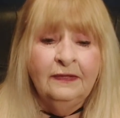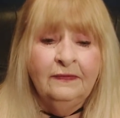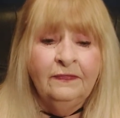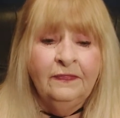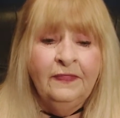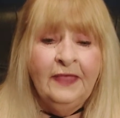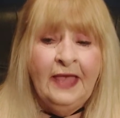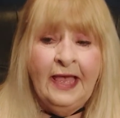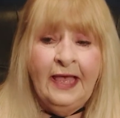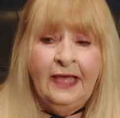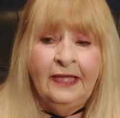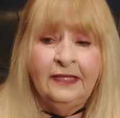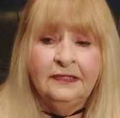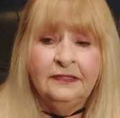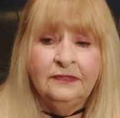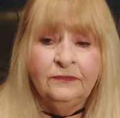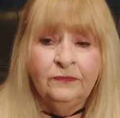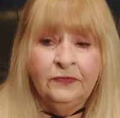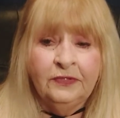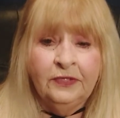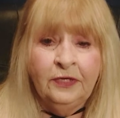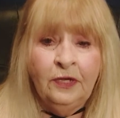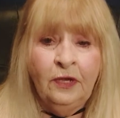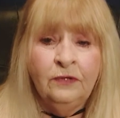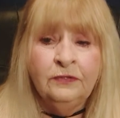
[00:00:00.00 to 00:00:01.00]
that
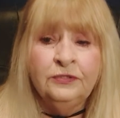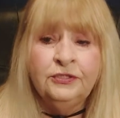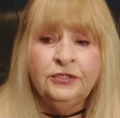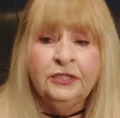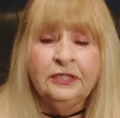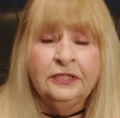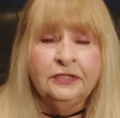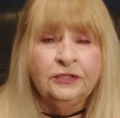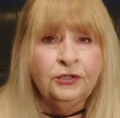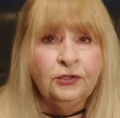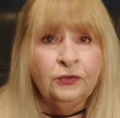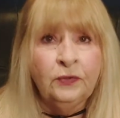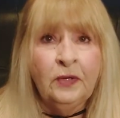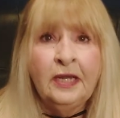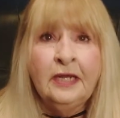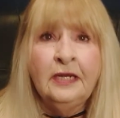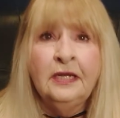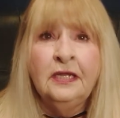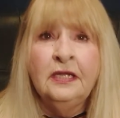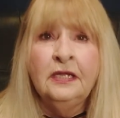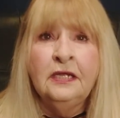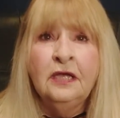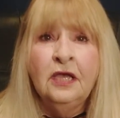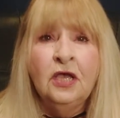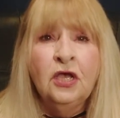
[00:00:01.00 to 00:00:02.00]
with coaching and
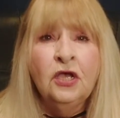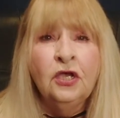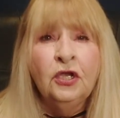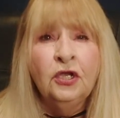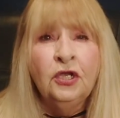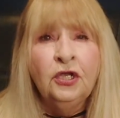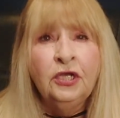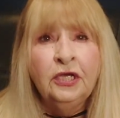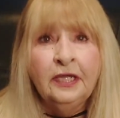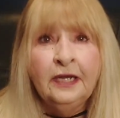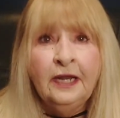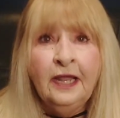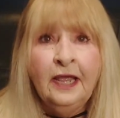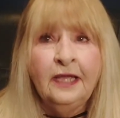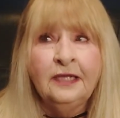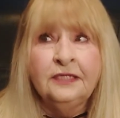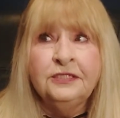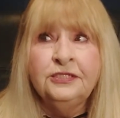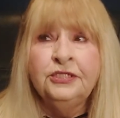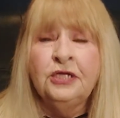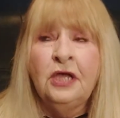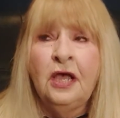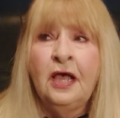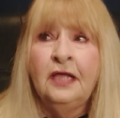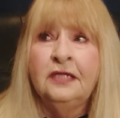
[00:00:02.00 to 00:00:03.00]
training, good
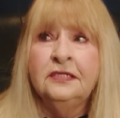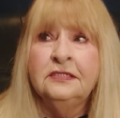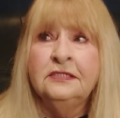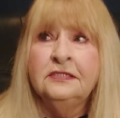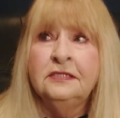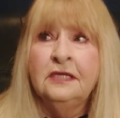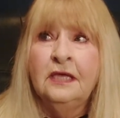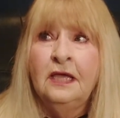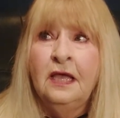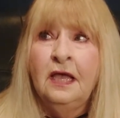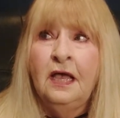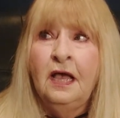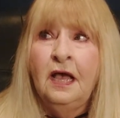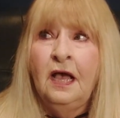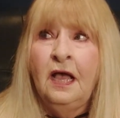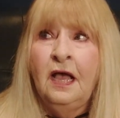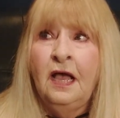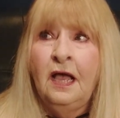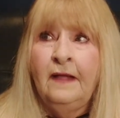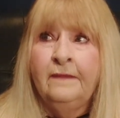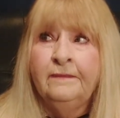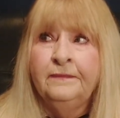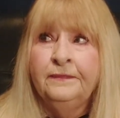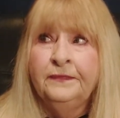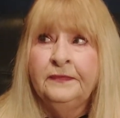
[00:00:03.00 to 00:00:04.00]
headshots,
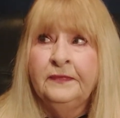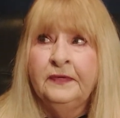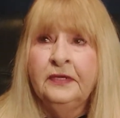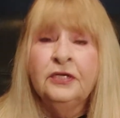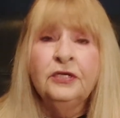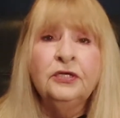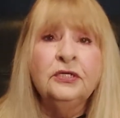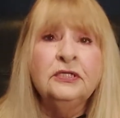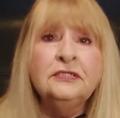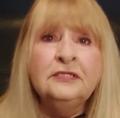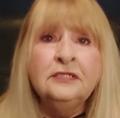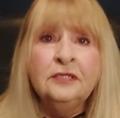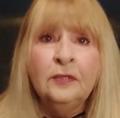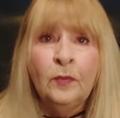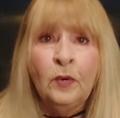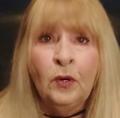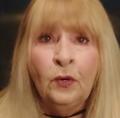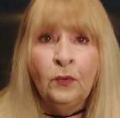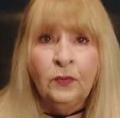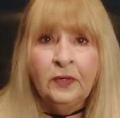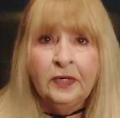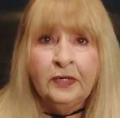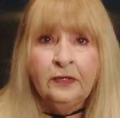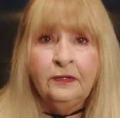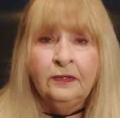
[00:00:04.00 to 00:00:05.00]
a good
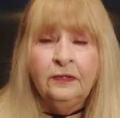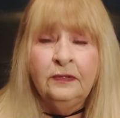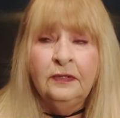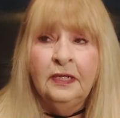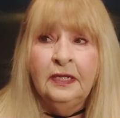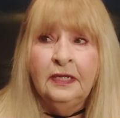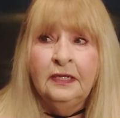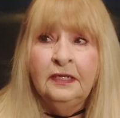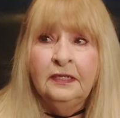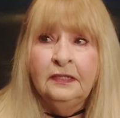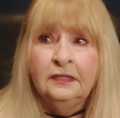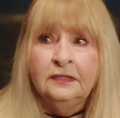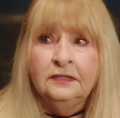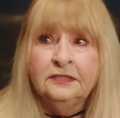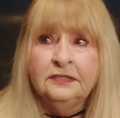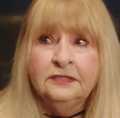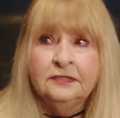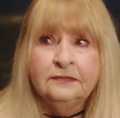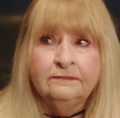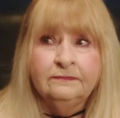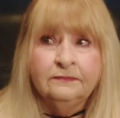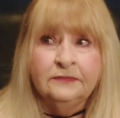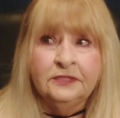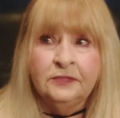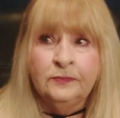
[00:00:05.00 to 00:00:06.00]
demo reel,
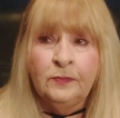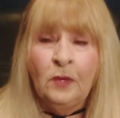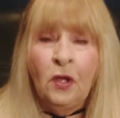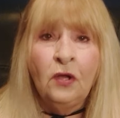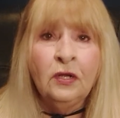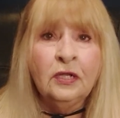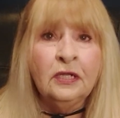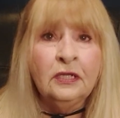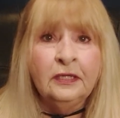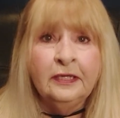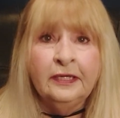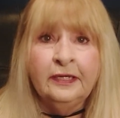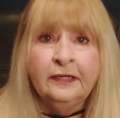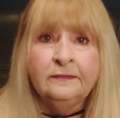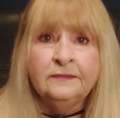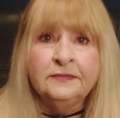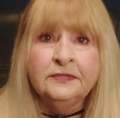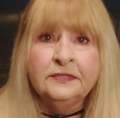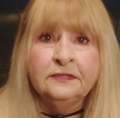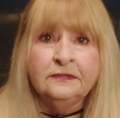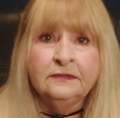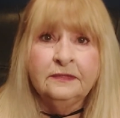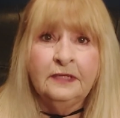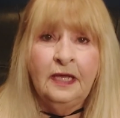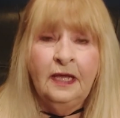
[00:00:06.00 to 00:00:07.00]
small
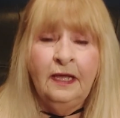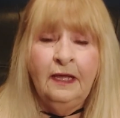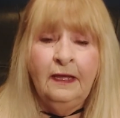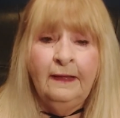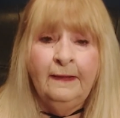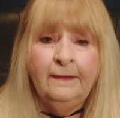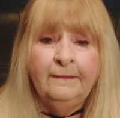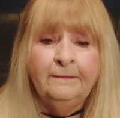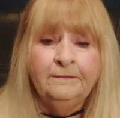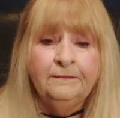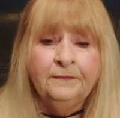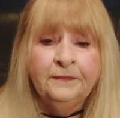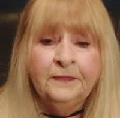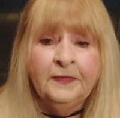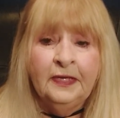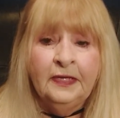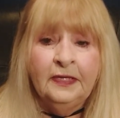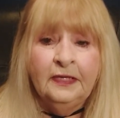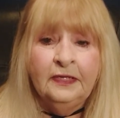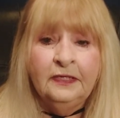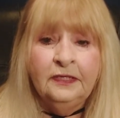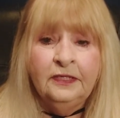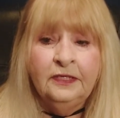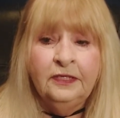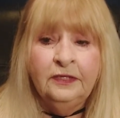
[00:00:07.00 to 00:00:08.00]
clips,
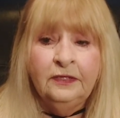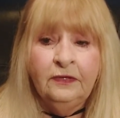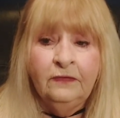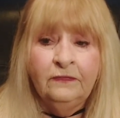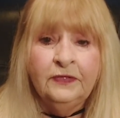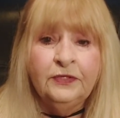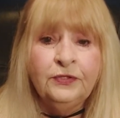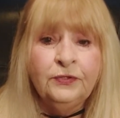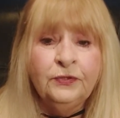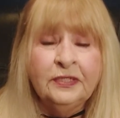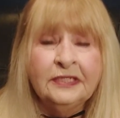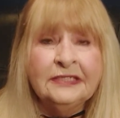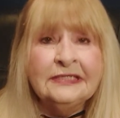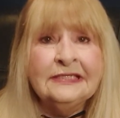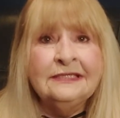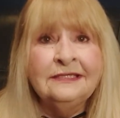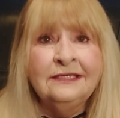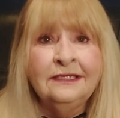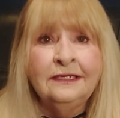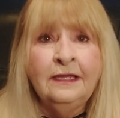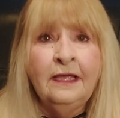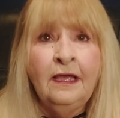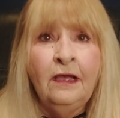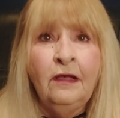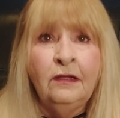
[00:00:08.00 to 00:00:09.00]
you know, that you can
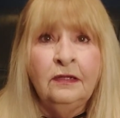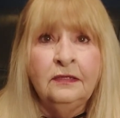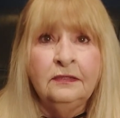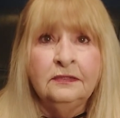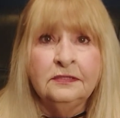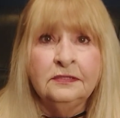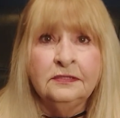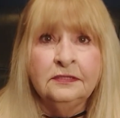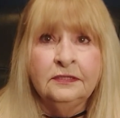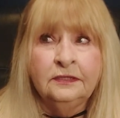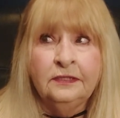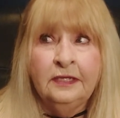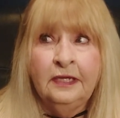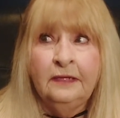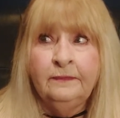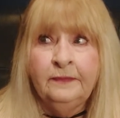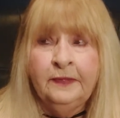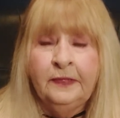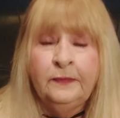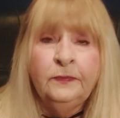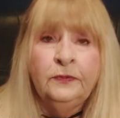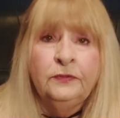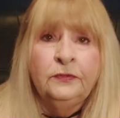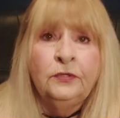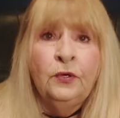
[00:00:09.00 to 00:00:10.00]
send out to let
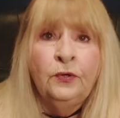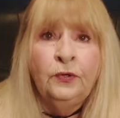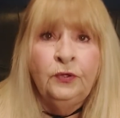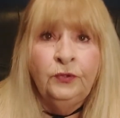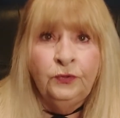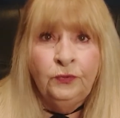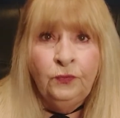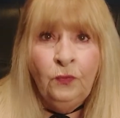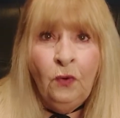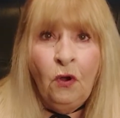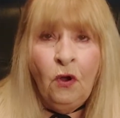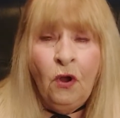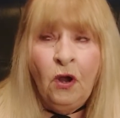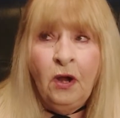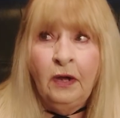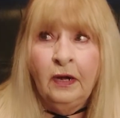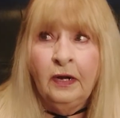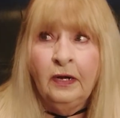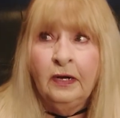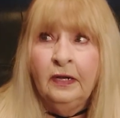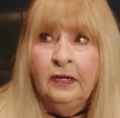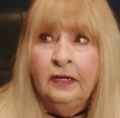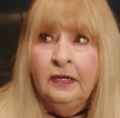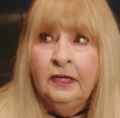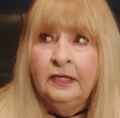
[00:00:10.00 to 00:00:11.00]
people know who you
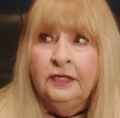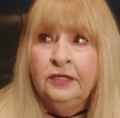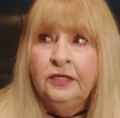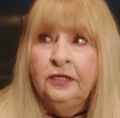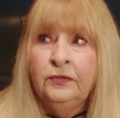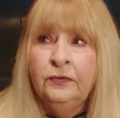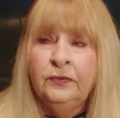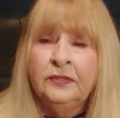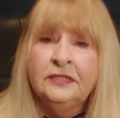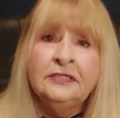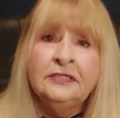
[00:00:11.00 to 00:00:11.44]
are, you know,